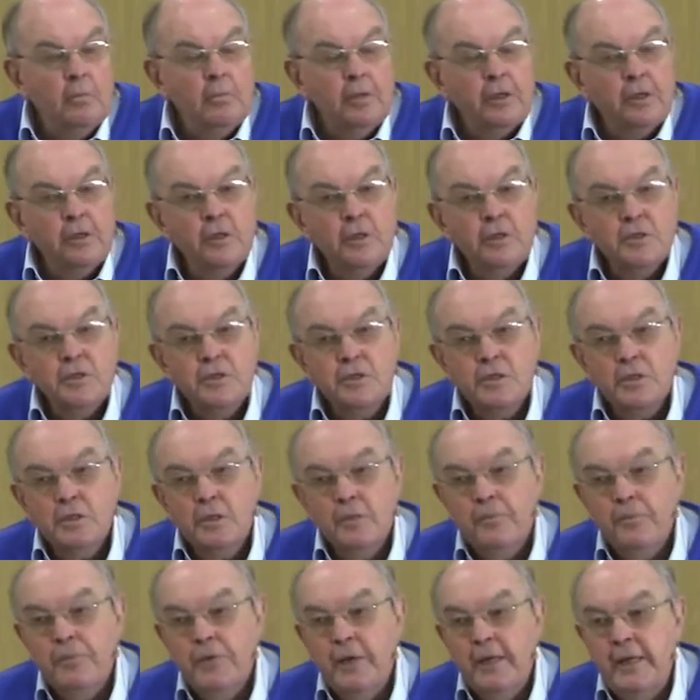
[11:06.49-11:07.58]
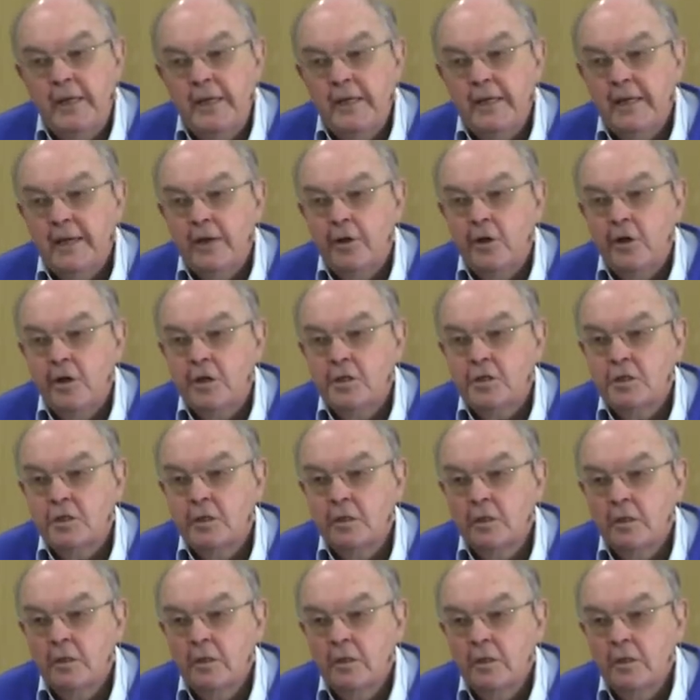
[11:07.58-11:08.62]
because he cannot